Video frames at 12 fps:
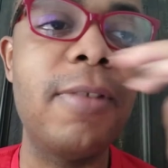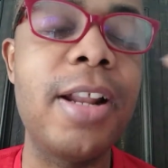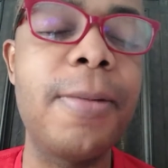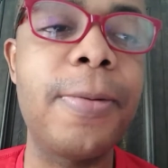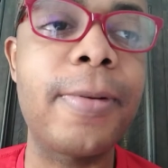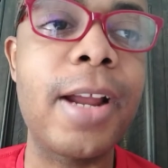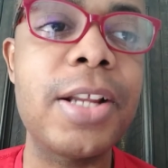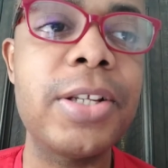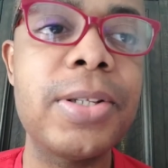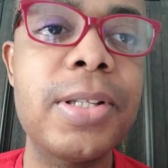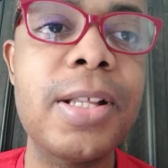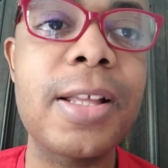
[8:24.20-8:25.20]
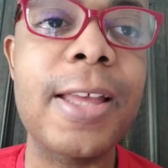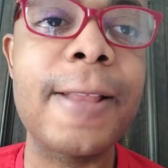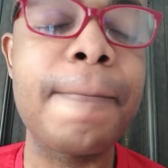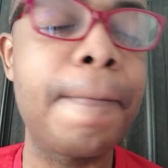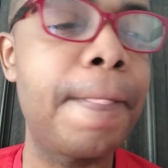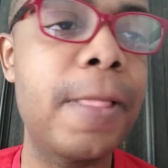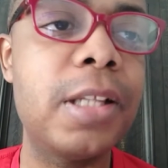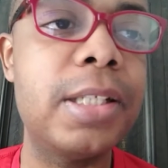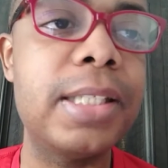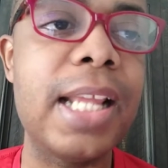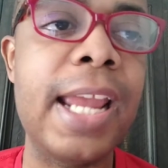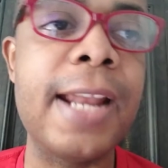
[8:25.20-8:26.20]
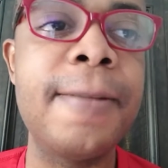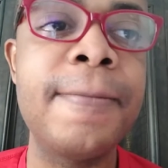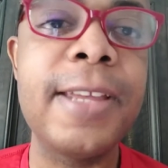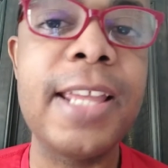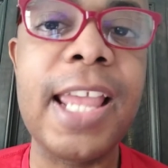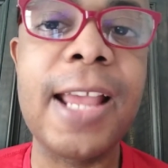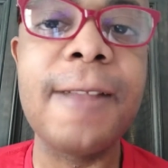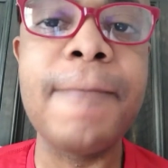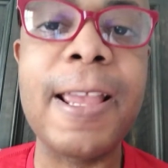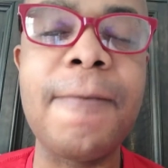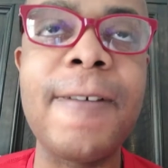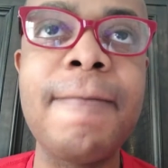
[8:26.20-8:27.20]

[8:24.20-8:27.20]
whatever, I just look at just anim anime